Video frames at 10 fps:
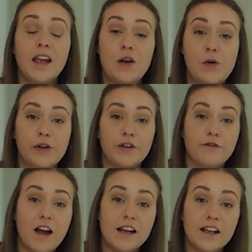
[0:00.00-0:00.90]
In order to
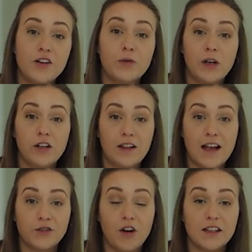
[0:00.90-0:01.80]
find out what your
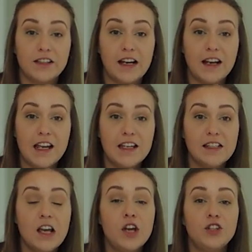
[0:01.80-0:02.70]
last frost date
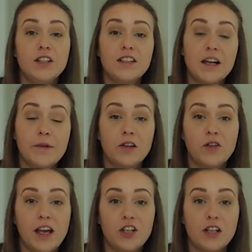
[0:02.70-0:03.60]
is, just type your
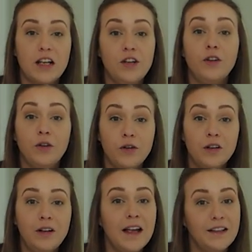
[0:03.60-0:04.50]
location into
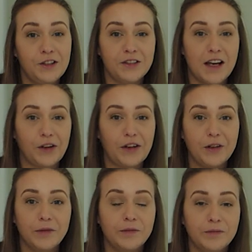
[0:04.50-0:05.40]
Google and it'll tell
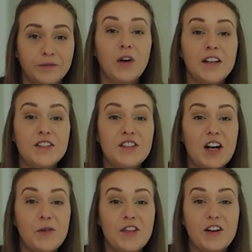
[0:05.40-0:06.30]
you. We're going to
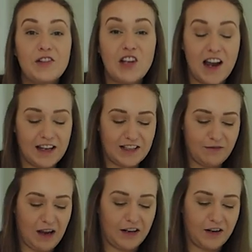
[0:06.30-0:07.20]
start with our giant
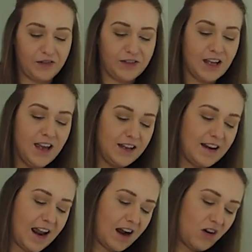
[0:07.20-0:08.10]
tomatoes.
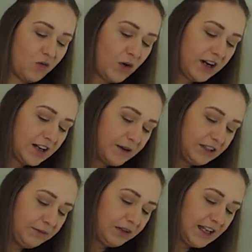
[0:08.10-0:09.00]
Now, when it
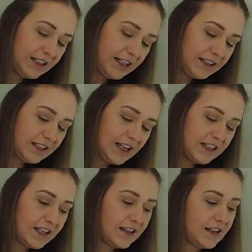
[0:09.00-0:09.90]
comes to planting
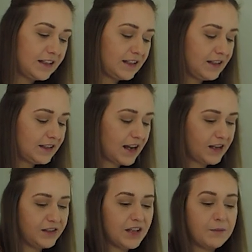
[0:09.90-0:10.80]
seeds in these seed
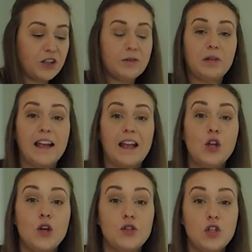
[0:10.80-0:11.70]
cells, I'm going to plant
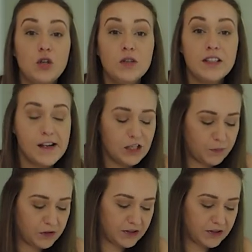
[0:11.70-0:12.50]
2 seeds per